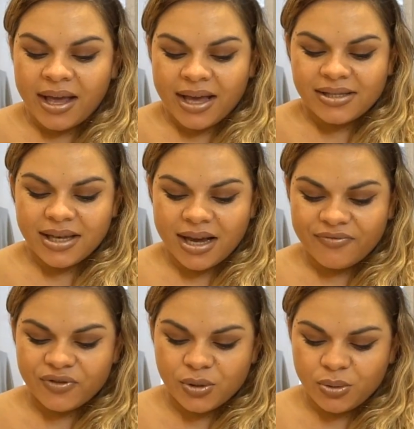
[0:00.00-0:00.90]
I guess it
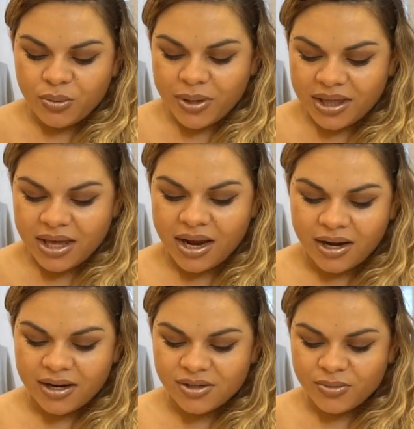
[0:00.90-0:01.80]
have to do with
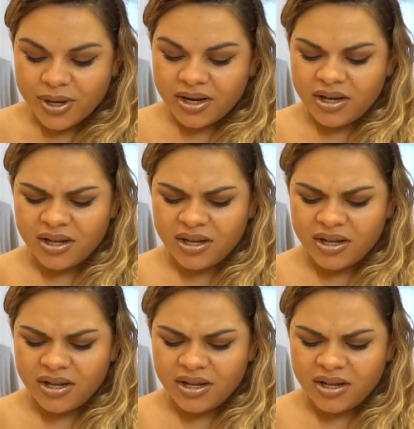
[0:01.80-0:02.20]
her as well.